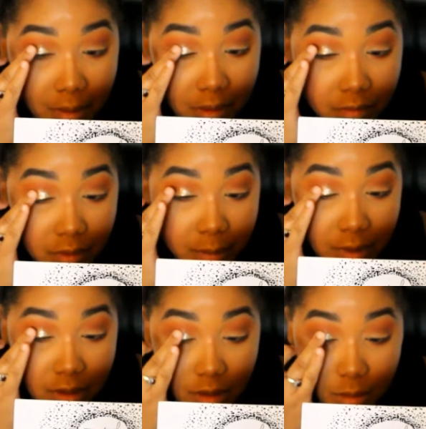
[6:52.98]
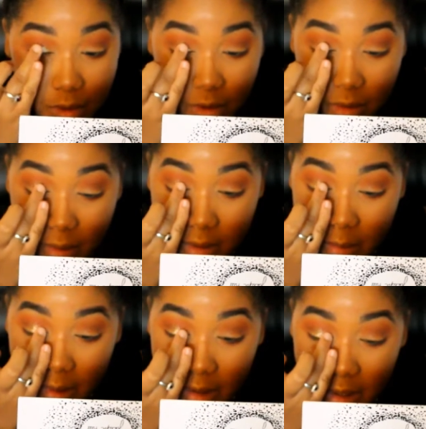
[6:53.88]
if you mess up, you can always
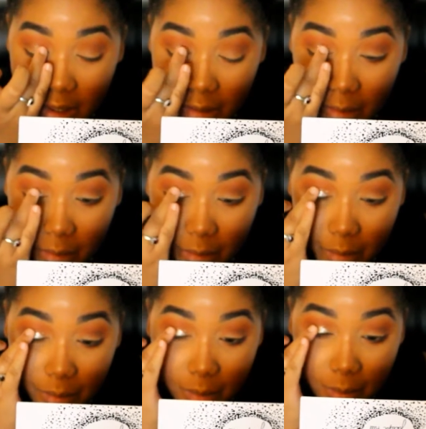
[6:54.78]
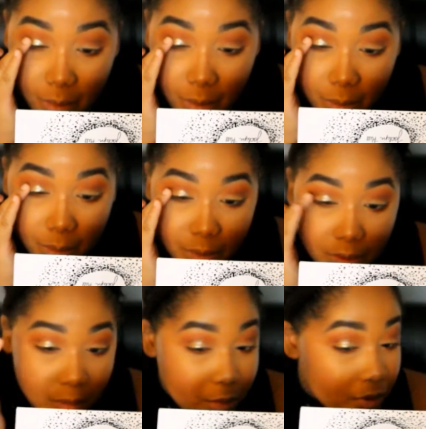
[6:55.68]
blend it out with
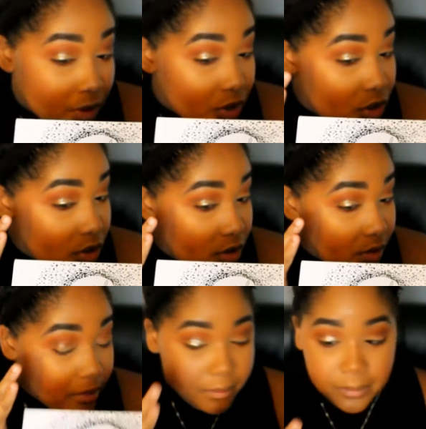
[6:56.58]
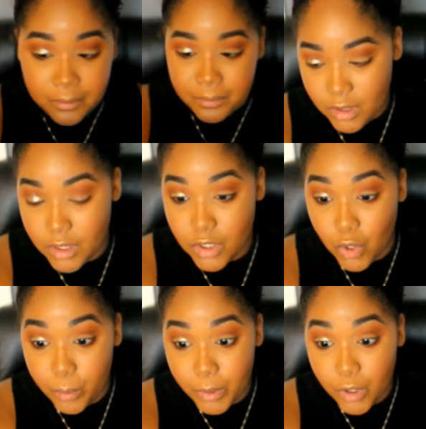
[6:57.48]
your brush. This is
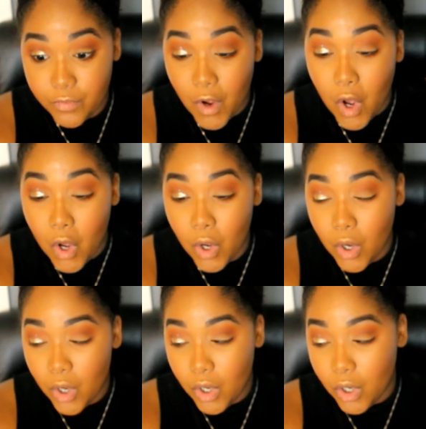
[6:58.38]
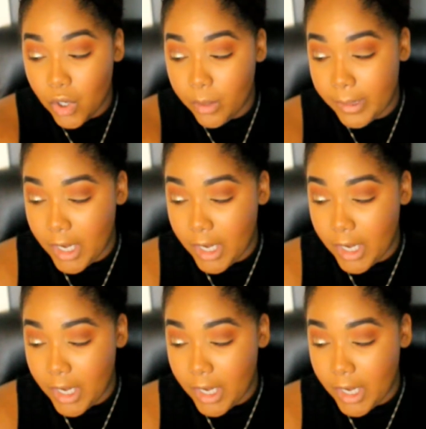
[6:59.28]
so beautiful. Oh my